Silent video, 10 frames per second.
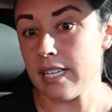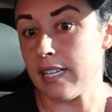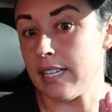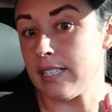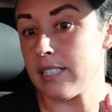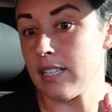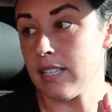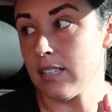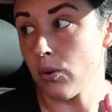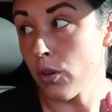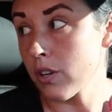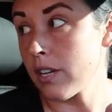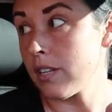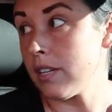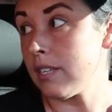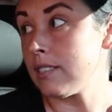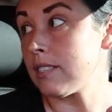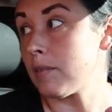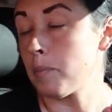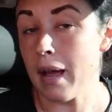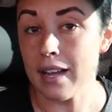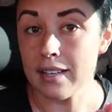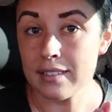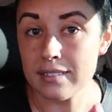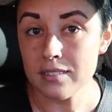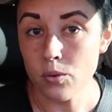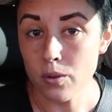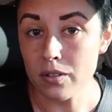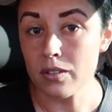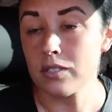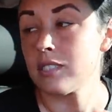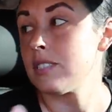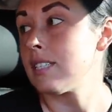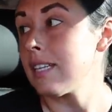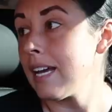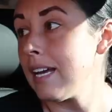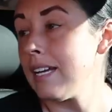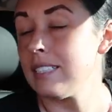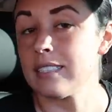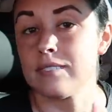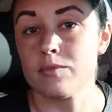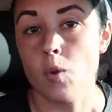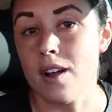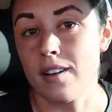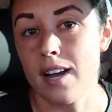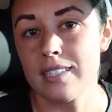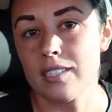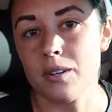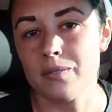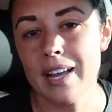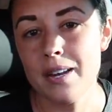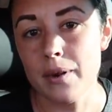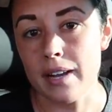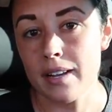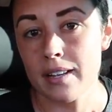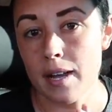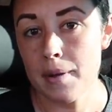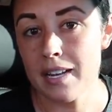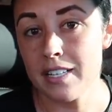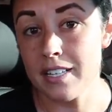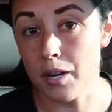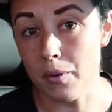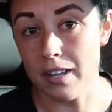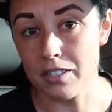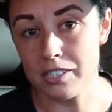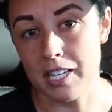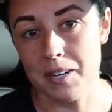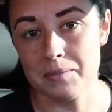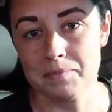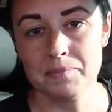and ordering things and back orders and delays and whatnot. So anyway, I'm heading to Detweiler's now.